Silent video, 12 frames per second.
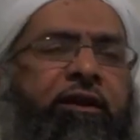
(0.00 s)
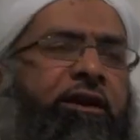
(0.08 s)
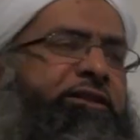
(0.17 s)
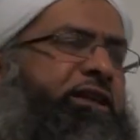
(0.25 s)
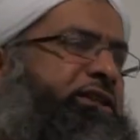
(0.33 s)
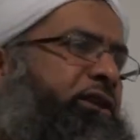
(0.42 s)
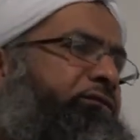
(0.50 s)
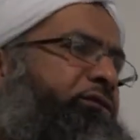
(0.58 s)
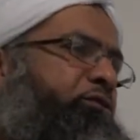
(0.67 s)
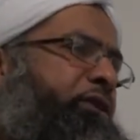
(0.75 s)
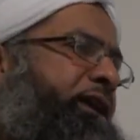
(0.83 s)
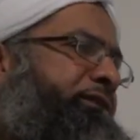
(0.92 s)
Uh, just a
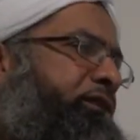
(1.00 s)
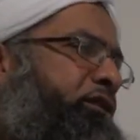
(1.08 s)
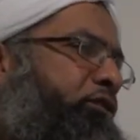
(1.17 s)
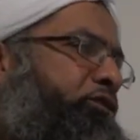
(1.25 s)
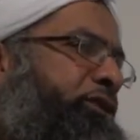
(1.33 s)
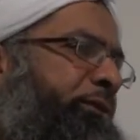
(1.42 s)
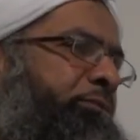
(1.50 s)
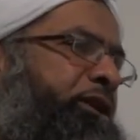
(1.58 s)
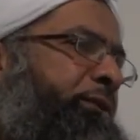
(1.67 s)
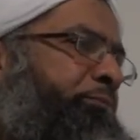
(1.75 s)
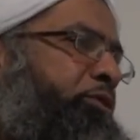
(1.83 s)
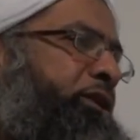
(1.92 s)
few days ago
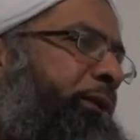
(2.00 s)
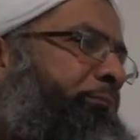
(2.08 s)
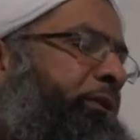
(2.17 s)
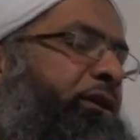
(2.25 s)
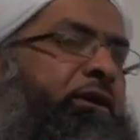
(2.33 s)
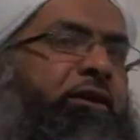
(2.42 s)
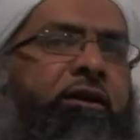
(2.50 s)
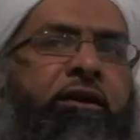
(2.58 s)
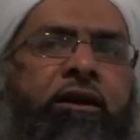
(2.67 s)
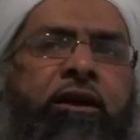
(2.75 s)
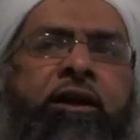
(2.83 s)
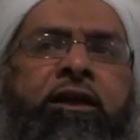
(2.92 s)
somebody put up
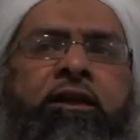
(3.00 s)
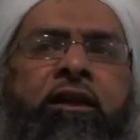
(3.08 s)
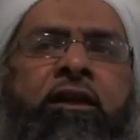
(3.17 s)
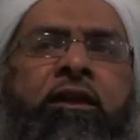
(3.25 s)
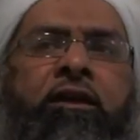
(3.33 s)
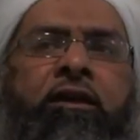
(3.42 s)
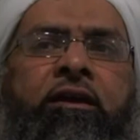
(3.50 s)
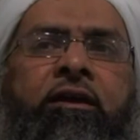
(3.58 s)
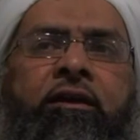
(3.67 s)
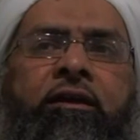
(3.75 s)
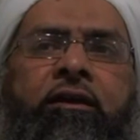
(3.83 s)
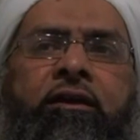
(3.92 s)
uh, a,
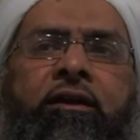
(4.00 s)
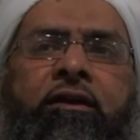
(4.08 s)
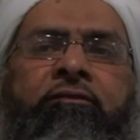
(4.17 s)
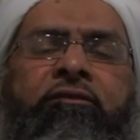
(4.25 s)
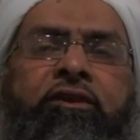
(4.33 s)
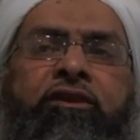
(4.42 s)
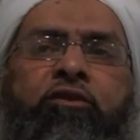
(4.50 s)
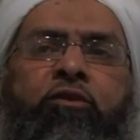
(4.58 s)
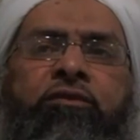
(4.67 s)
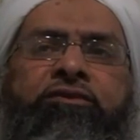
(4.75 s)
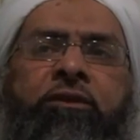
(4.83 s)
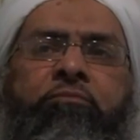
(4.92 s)
a, a
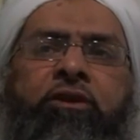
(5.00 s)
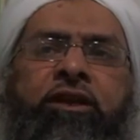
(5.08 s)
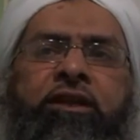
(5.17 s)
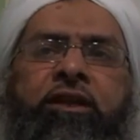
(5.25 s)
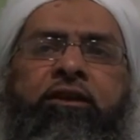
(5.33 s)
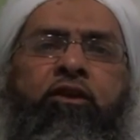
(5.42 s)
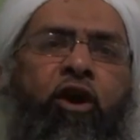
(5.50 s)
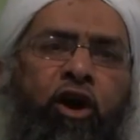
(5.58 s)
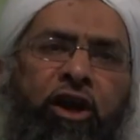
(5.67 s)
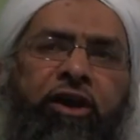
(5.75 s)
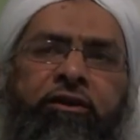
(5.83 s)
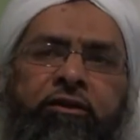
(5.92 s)
video of somebody in
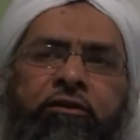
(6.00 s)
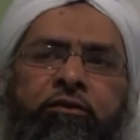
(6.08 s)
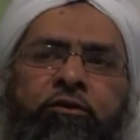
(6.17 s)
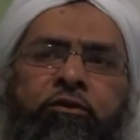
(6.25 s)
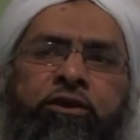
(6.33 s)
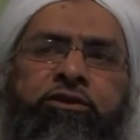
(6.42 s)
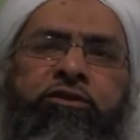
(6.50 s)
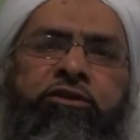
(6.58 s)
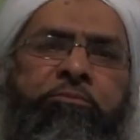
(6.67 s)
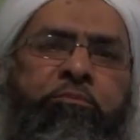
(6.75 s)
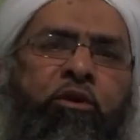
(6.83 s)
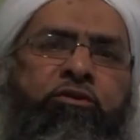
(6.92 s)
Holland who was
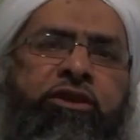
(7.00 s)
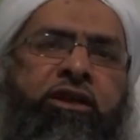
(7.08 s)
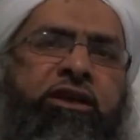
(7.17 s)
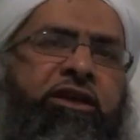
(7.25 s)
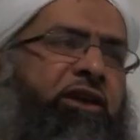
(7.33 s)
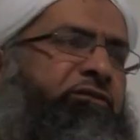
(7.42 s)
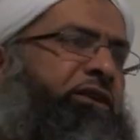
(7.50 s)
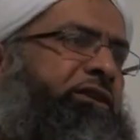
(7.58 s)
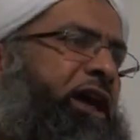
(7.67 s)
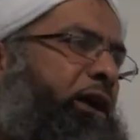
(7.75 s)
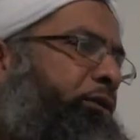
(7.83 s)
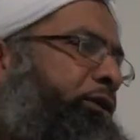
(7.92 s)
supposedly
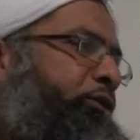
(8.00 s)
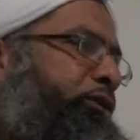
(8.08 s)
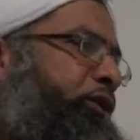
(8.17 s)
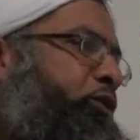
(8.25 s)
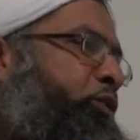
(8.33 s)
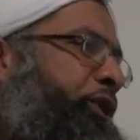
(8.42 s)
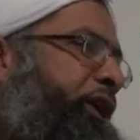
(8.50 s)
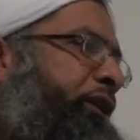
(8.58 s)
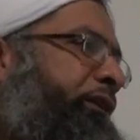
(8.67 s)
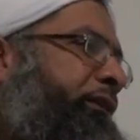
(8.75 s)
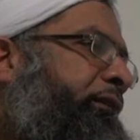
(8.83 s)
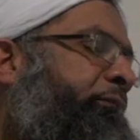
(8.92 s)
giving dawah to the
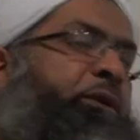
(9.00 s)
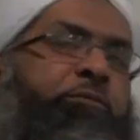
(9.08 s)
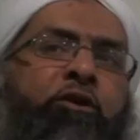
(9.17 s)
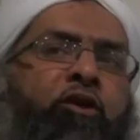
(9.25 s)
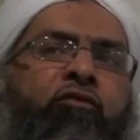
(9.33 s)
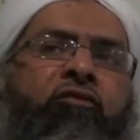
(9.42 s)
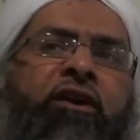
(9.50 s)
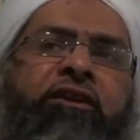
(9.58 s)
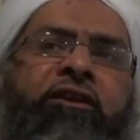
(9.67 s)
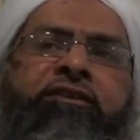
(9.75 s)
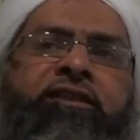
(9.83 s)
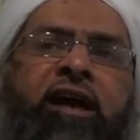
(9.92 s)
Queen. People got
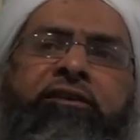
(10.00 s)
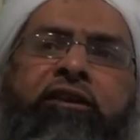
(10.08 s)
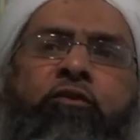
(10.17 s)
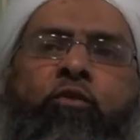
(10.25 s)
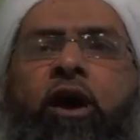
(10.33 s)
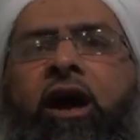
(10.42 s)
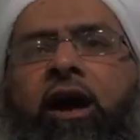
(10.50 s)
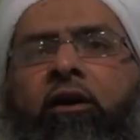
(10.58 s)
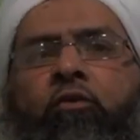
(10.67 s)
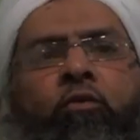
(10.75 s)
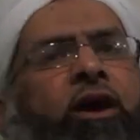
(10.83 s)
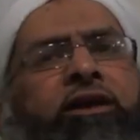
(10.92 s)
very excited.
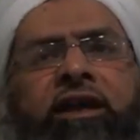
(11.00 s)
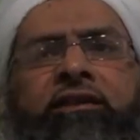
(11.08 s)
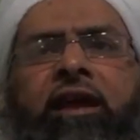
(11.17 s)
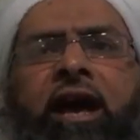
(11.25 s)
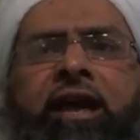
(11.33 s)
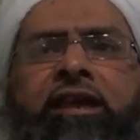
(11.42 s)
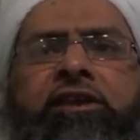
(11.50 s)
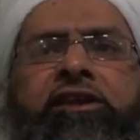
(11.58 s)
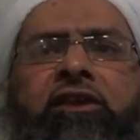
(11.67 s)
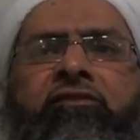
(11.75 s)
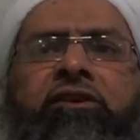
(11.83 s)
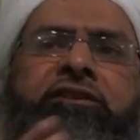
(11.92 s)
Wow, what a dai
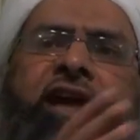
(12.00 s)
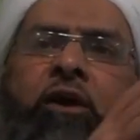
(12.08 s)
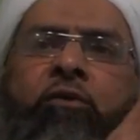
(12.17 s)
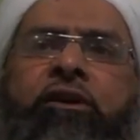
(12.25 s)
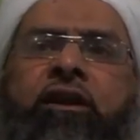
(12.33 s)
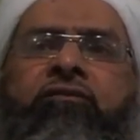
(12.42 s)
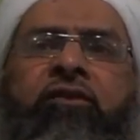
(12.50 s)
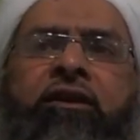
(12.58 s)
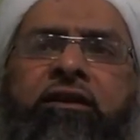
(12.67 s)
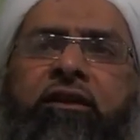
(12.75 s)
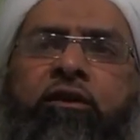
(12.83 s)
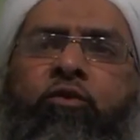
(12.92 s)
giving dawah in
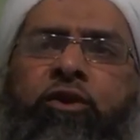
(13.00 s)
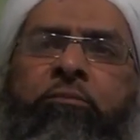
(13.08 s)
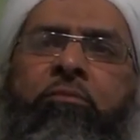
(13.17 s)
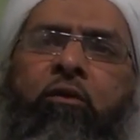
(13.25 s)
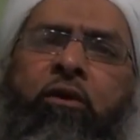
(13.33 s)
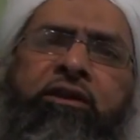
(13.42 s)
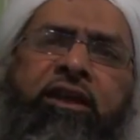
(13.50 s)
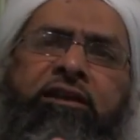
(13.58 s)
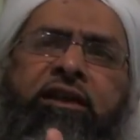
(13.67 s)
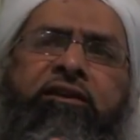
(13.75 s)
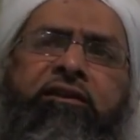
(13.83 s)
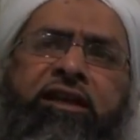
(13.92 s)
front of the Queen. But what they
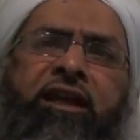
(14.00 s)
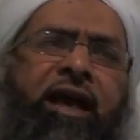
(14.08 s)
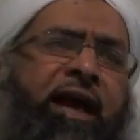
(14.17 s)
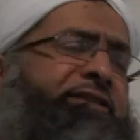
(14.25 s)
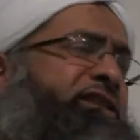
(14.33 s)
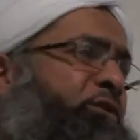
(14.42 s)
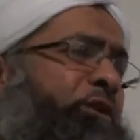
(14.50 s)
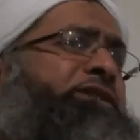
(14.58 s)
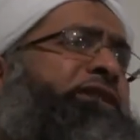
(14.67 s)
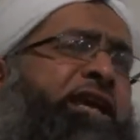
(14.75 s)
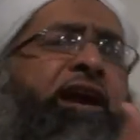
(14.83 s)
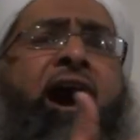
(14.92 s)
didn't realize, he
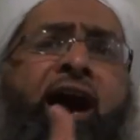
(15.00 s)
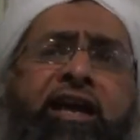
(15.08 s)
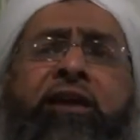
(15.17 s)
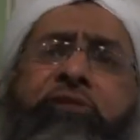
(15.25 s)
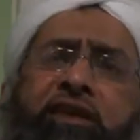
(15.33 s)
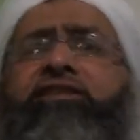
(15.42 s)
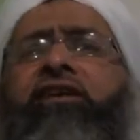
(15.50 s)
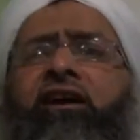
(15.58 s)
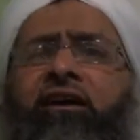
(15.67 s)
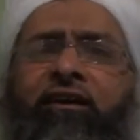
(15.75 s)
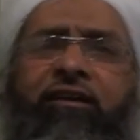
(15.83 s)
was saying, I am Isa.